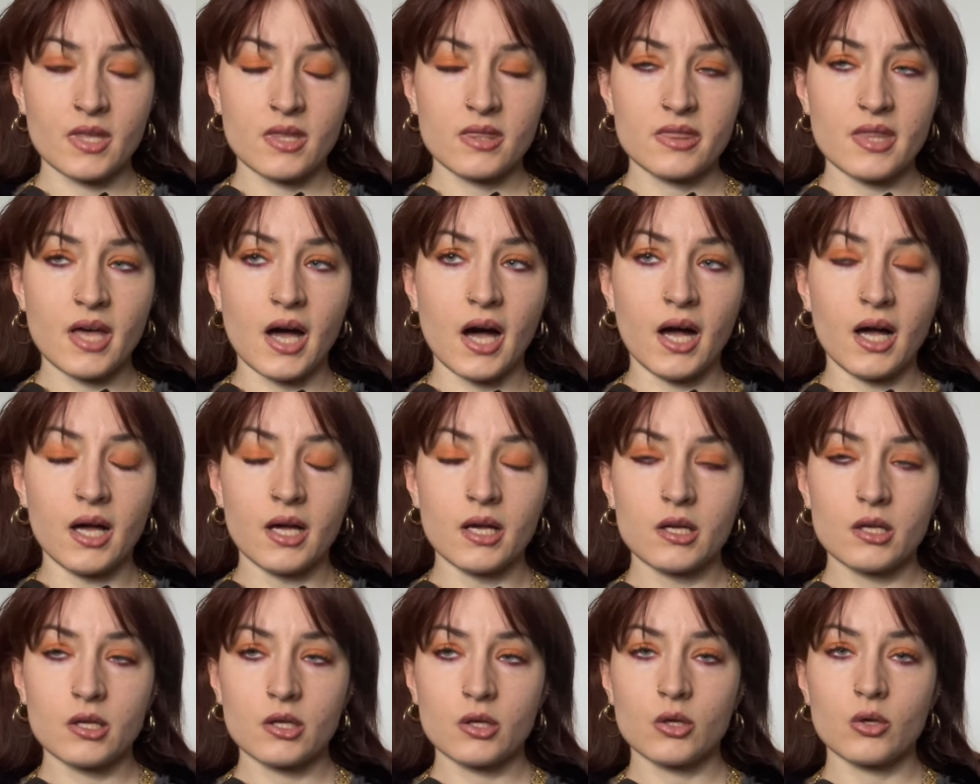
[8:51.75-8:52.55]
that
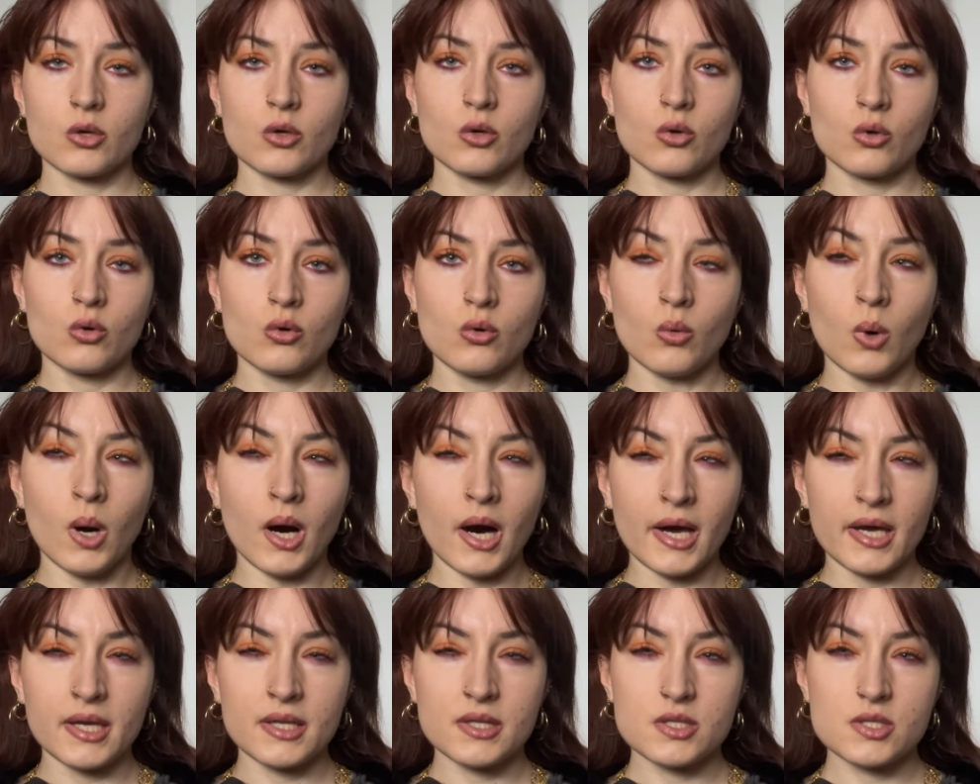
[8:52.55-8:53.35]

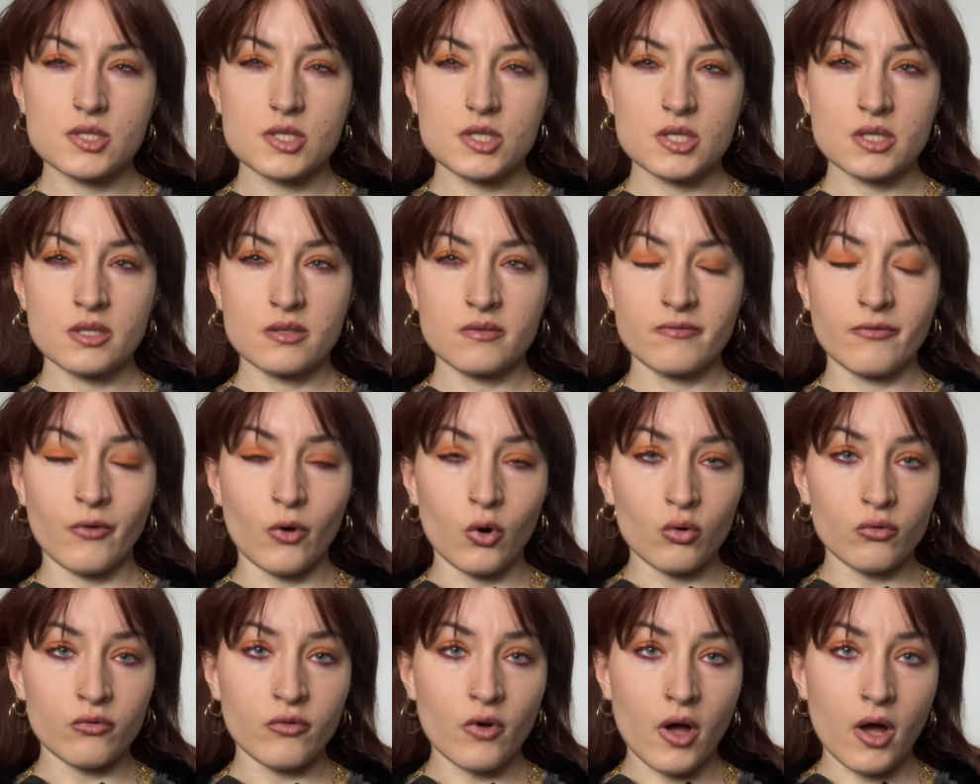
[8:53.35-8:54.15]
white
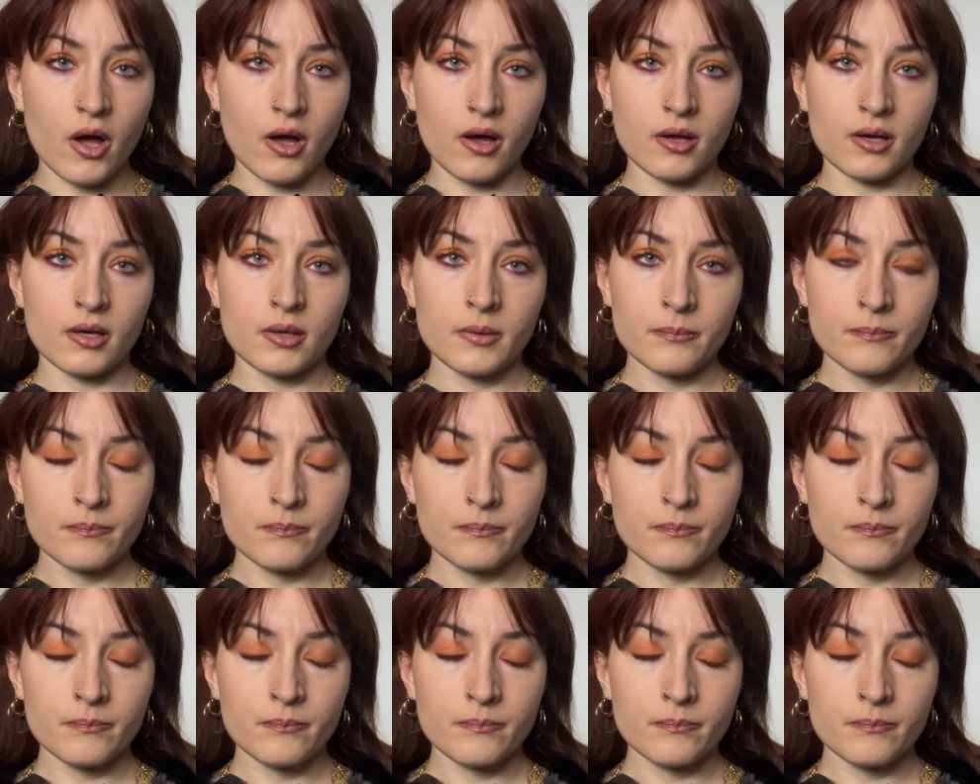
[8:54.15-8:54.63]
vulva